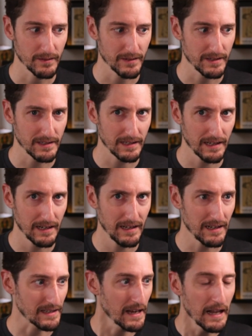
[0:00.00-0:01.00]
Just kind of
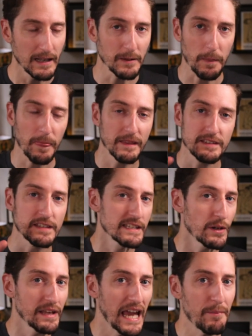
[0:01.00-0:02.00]
nuts. Look, this is
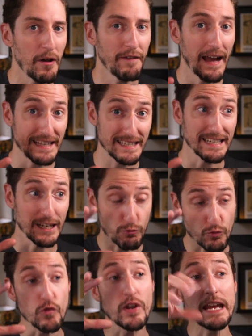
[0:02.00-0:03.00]
the only game I've had to
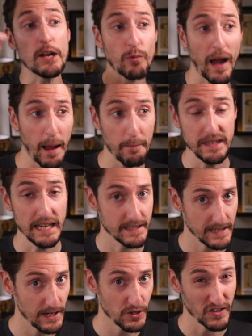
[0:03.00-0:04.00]
re grab the
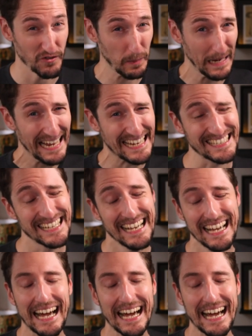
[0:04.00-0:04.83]
attention of players,